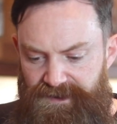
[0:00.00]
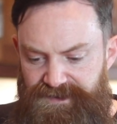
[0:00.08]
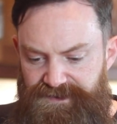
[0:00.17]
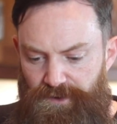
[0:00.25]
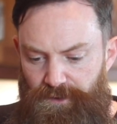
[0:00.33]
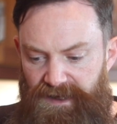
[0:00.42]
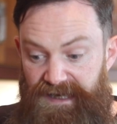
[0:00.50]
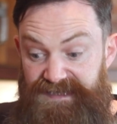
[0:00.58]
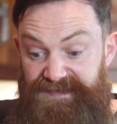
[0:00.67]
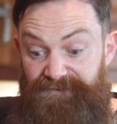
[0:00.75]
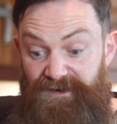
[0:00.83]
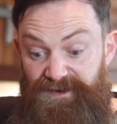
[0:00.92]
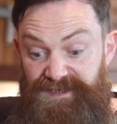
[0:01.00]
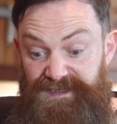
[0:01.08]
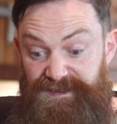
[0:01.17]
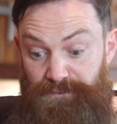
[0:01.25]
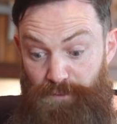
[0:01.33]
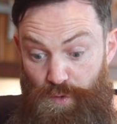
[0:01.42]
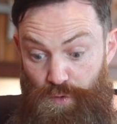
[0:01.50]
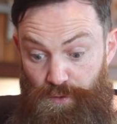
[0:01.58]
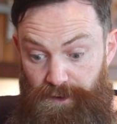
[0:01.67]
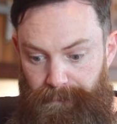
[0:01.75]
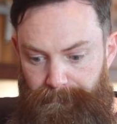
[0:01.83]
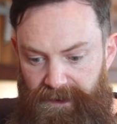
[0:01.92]
So it is a very
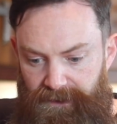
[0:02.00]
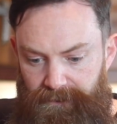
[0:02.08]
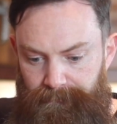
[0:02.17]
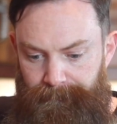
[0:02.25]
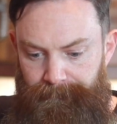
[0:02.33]
smooth beer.